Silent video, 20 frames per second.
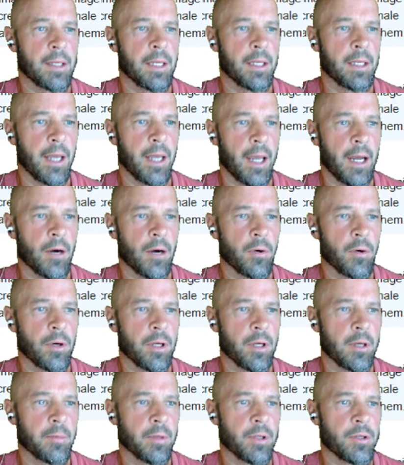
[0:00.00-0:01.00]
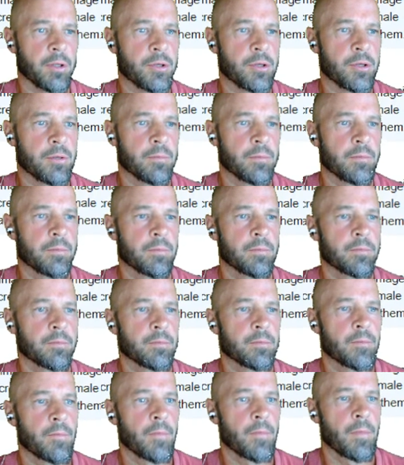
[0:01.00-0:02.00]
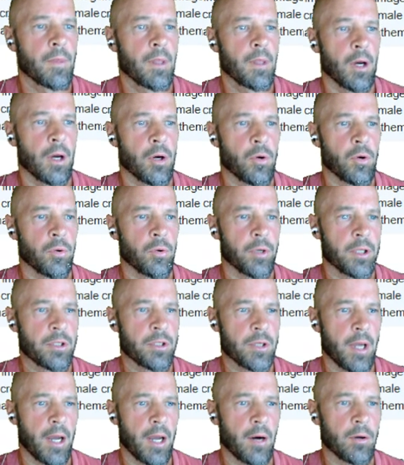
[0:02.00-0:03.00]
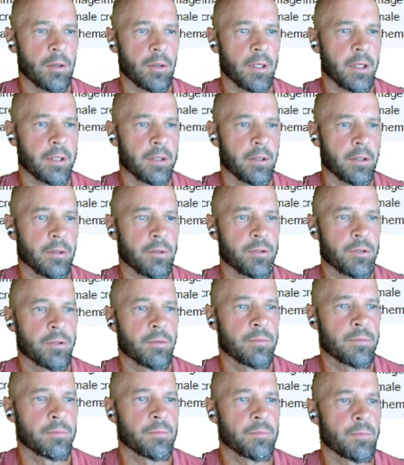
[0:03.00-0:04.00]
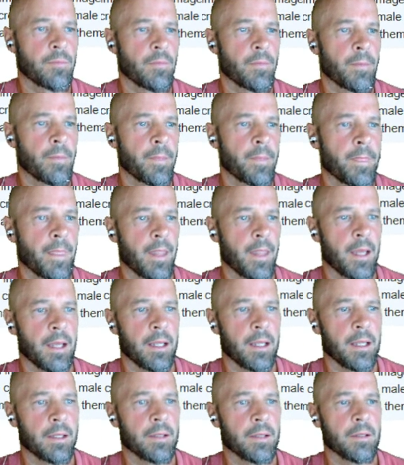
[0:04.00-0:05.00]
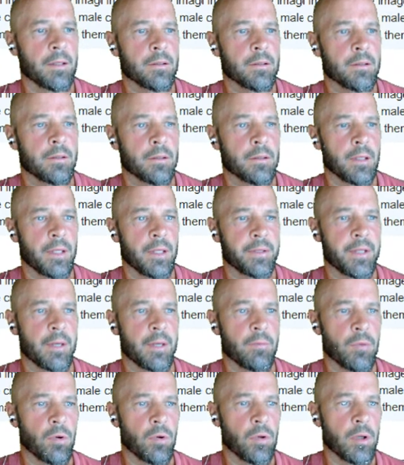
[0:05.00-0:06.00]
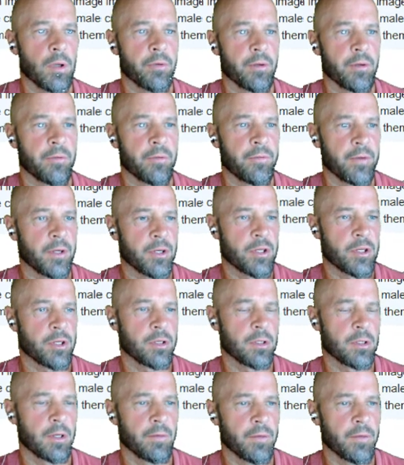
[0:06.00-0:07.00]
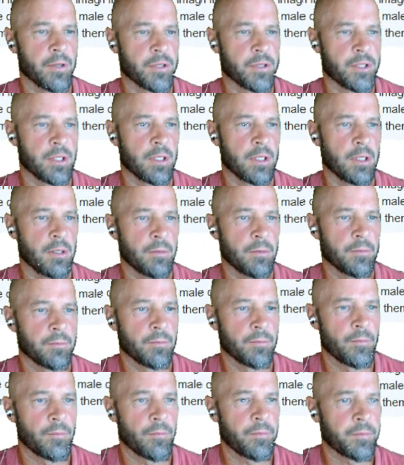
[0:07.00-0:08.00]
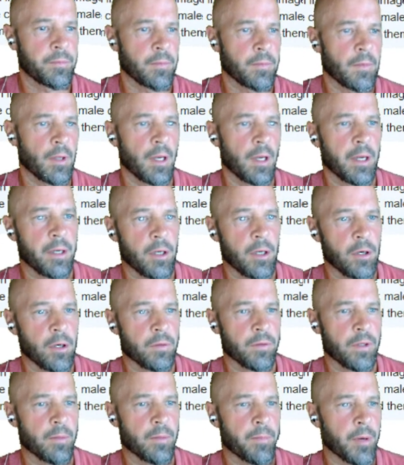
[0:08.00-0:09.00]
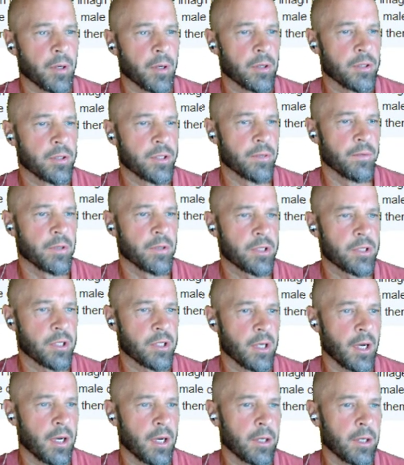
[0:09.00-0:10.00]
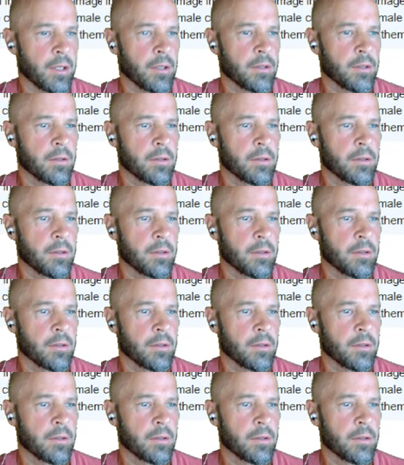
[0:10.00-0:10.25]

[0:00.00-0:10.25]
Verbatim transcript: in our image, according to our likeness, and let them rule over the fish of the sea, and over the birds of the sky,